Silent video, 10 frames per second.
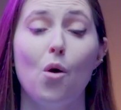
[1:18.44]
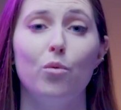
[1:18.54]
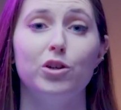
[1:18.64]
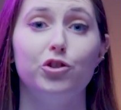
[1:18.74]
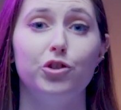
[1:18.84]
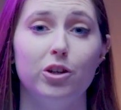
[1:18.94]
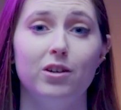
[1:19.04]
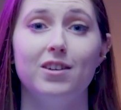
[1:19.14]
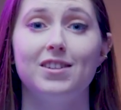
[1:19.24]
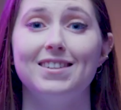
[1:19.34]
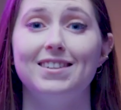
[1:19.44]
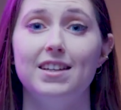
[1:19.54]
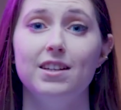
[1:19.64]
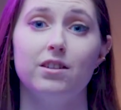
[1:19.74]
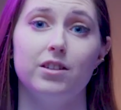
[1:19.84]
was Julius
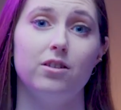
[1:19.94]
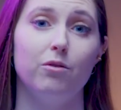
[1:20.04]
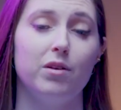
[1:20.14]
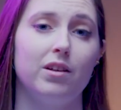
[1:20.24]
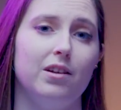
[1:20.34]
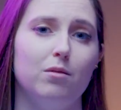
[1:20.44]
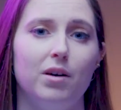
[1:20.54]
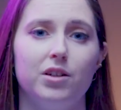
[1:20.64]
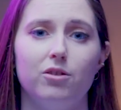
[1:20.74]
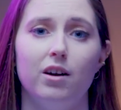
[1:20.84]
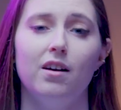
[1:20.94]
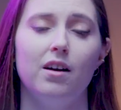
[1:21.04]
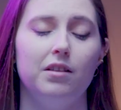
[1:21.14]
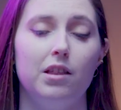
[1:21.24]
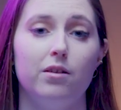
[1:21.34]
Caesar's son with Cleopatra,
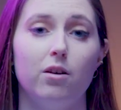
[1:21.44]
neither